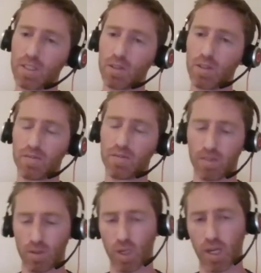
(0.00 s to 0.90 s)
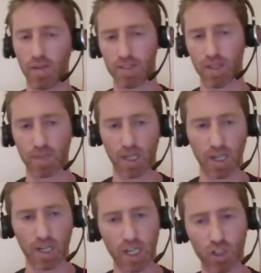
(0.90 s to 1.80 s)
So if we have something
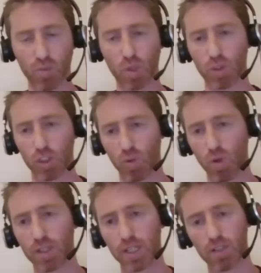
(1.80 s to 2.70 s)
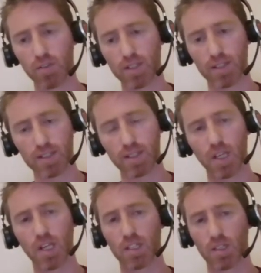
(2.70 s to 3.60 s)
like aged brie, which the quality increases,
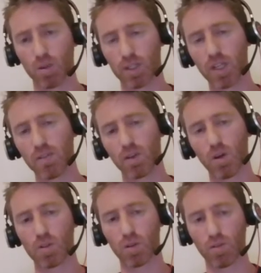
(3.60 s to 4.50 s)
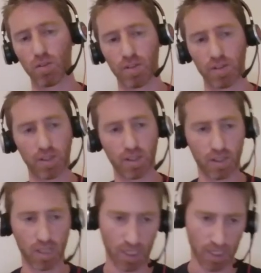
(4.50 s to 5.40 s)
so it never goes over 50.
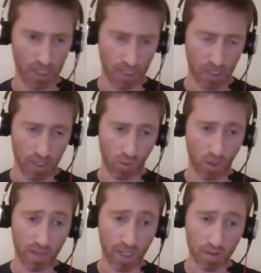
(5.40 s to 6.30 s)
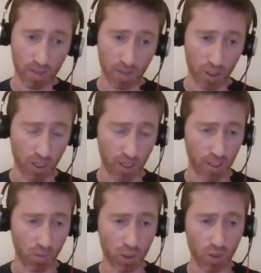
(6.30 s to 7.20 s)
We have another special
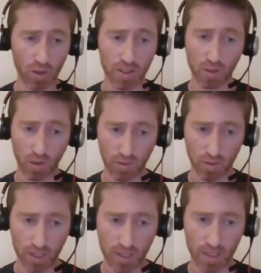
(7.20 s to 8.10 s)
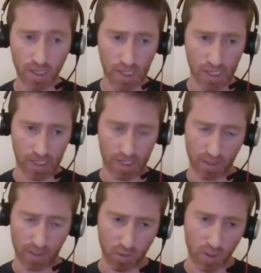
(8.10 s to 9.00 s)
item which is called sulfurous. And
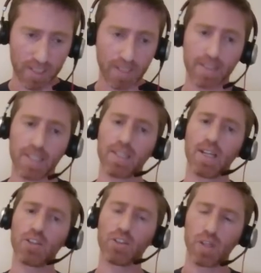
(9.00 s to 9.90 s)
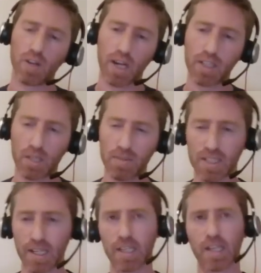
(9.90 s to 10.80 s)
sulfurous is a legendary item.
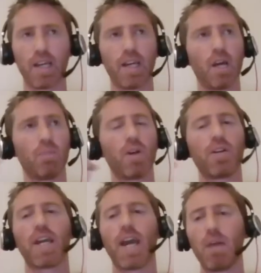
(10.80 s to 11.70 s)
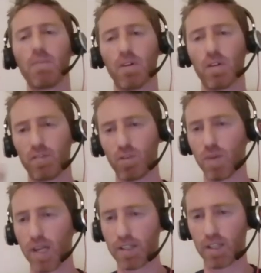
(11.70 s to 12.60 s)
It's like a burning hammer if you
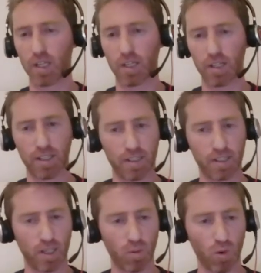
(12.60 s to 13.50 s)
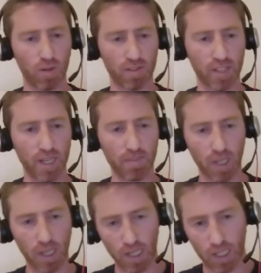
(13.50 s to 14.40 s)
play in the Warcraft game.
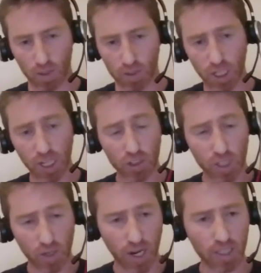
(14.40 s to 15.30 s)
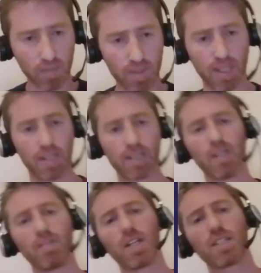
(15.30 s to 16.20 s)
So it's a legendary item and it
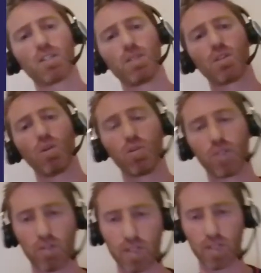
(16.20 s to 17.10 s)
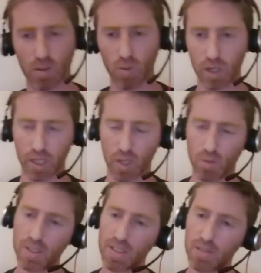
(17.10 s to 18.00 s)
never has to be sold or decreased in quality.
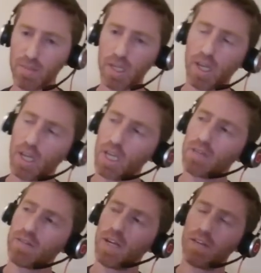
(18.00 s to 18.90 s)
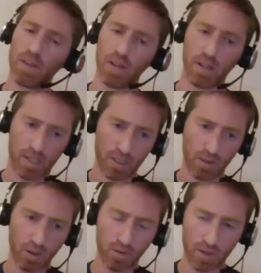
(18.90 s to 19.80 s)
What does it mean? If I have a
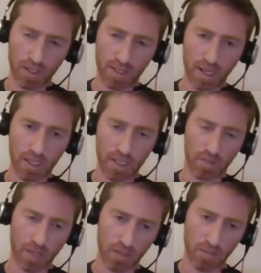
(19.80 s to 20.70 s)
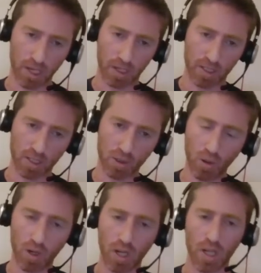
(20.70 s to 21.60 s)
sulfurous item in my
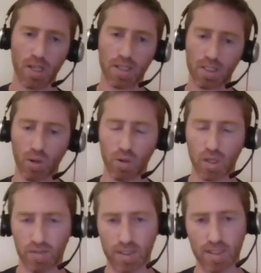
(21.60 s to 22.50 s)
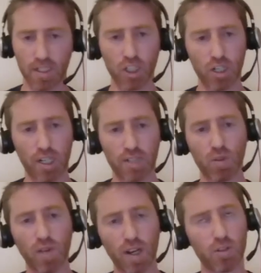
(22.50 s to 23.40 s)
store, so if it's initialized
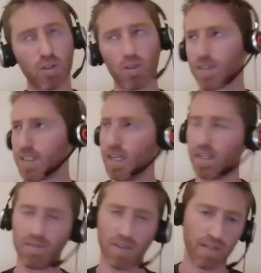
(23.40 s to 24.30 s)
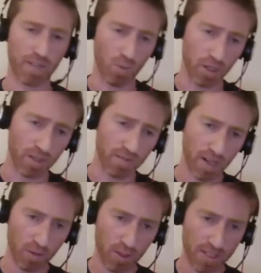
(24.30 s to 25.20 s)
with values of selling 5 and quality
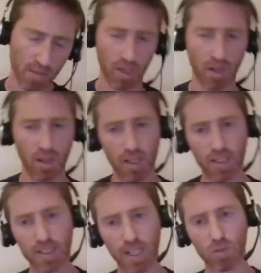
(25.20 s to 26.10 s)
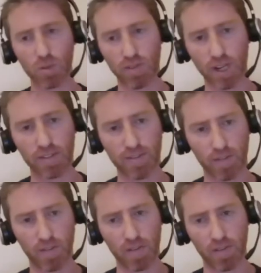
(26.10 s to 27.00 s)
5, for example, stays with 5
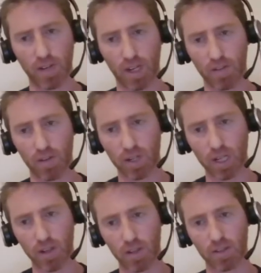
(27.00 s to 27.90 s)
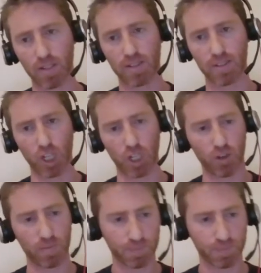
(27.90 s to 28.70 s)
and 5, okay? Doesn't change.